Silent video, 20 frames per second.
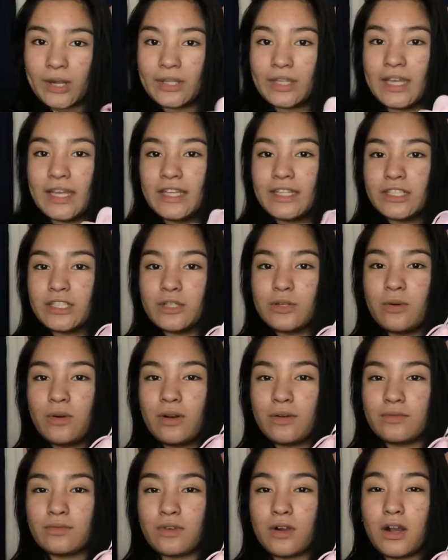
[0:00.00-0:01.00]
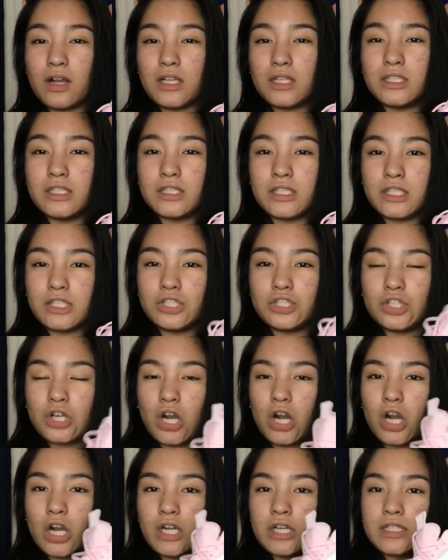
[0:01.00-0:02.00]
like to go on runs and
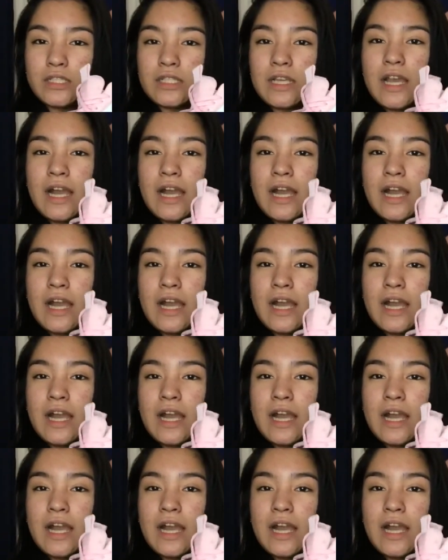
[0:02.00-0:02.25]
jogs.